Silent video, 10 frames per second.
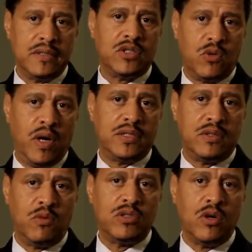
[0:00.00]
asked the
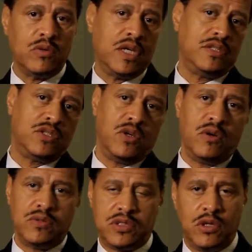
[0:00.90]
question, well, don't they
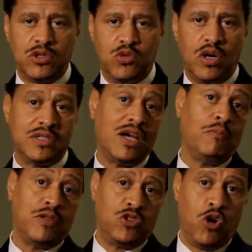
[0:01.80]
sell, sell drugs
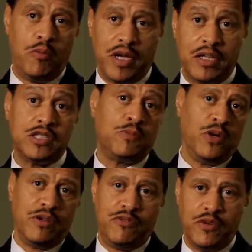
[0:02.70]
out Potomac and
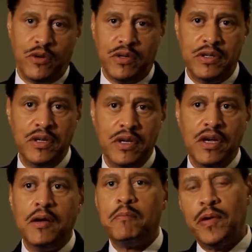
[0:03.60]
Springfield and,
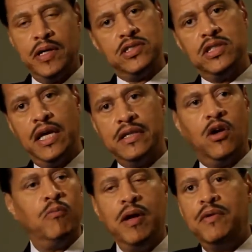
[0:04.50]
and places like that?
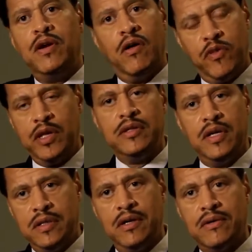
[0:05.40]
Or maybe y'all think
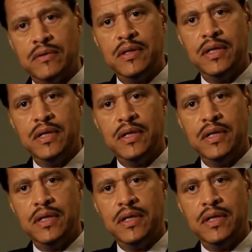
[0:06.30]
they don't.